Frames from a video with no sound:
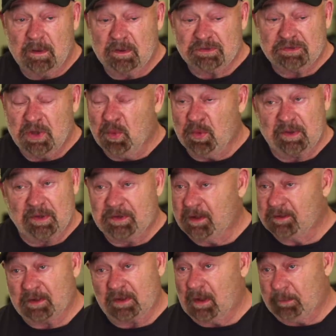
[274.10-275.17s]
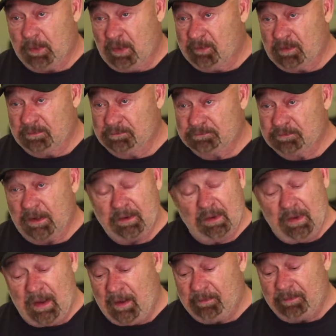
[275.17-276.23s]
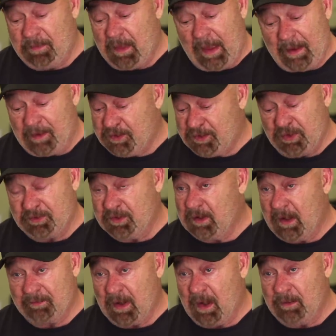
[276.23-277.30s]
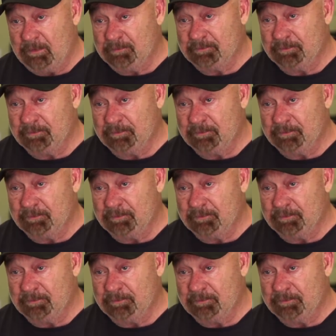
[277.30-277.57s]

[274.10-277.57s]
There's no one can take the club over. They don't have the attitude that I've got.